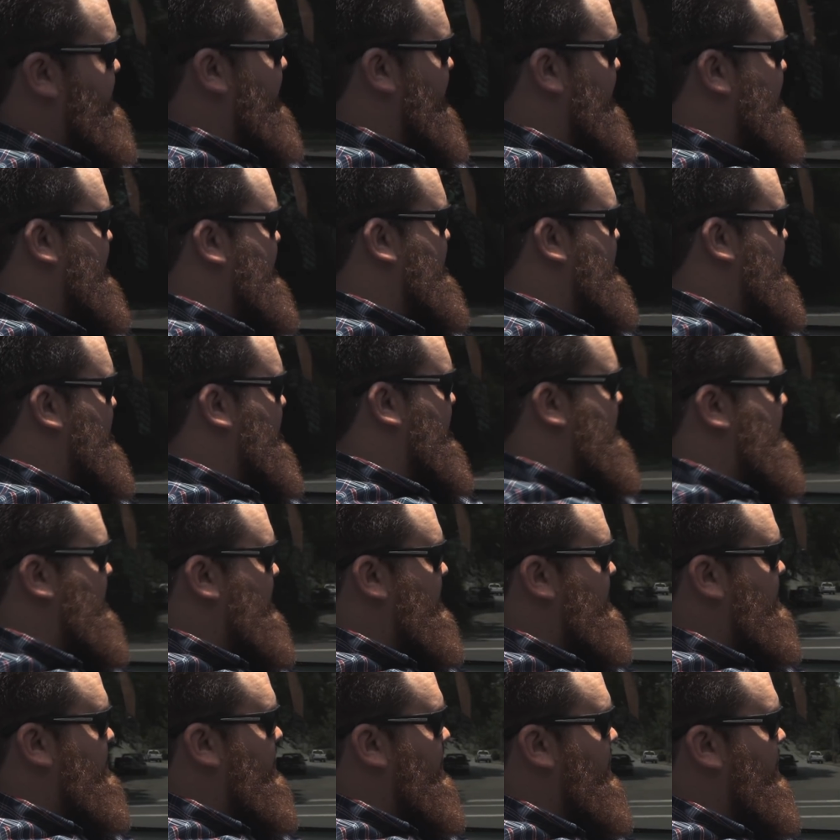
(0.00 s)

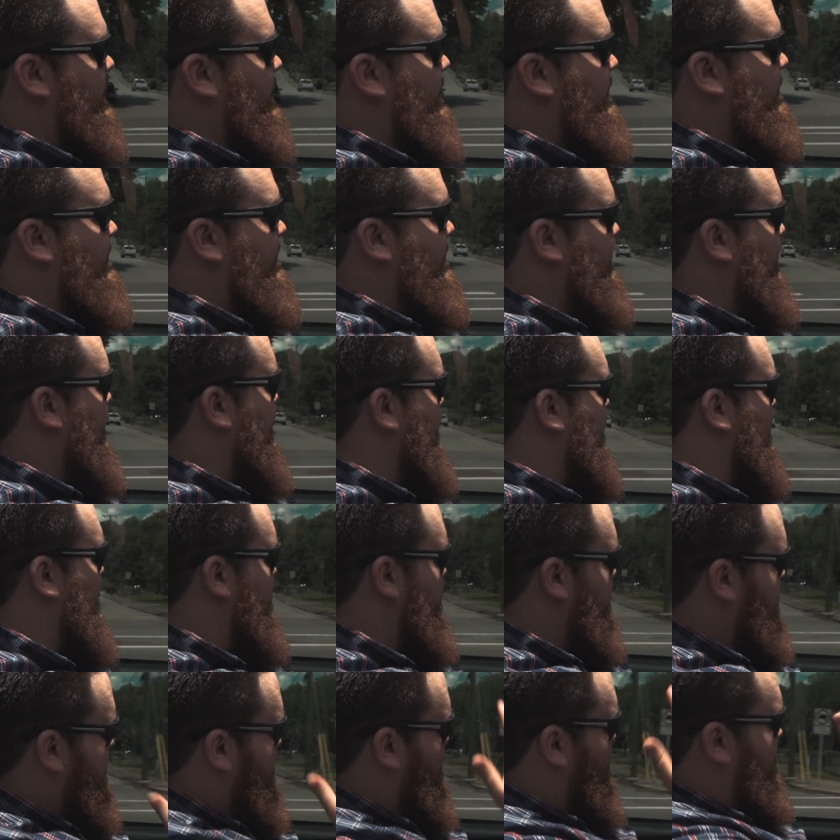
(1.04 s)
1960s,
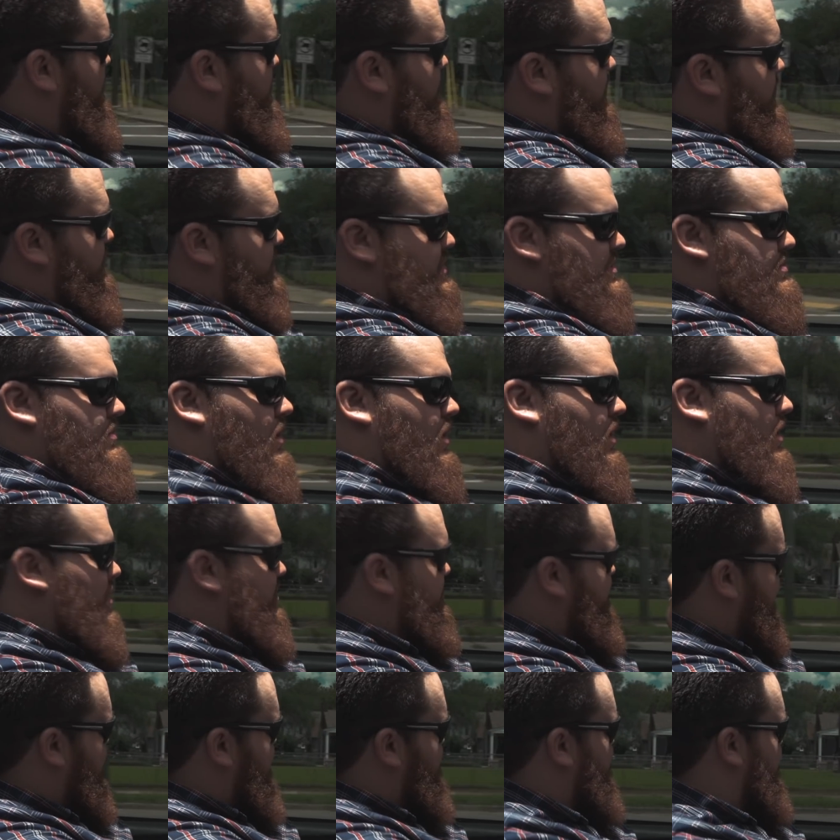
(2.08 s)
little small,
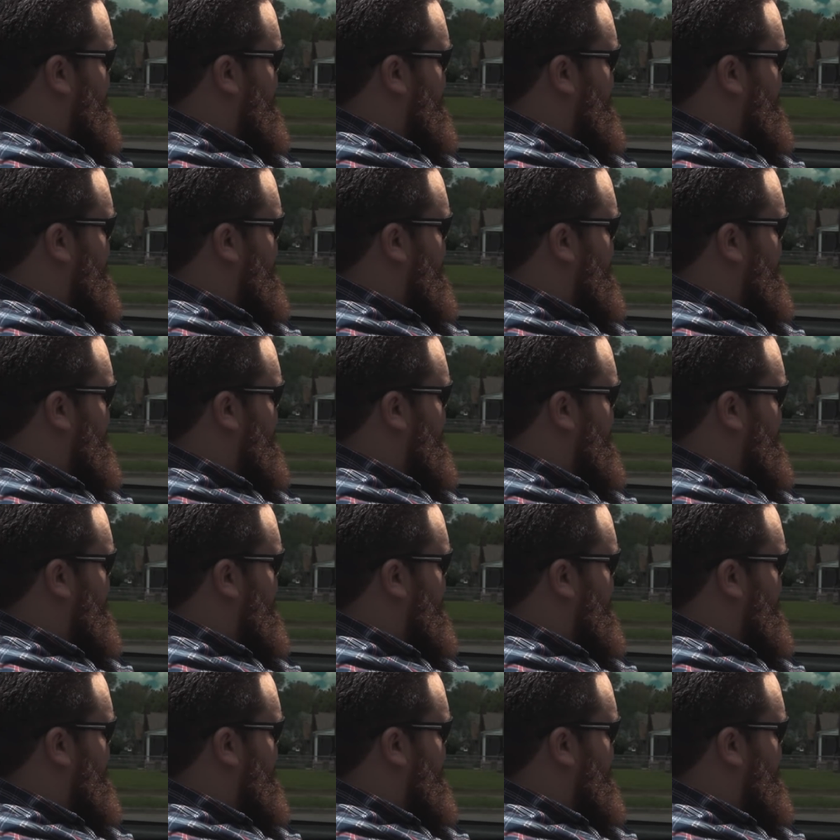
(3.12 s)
nice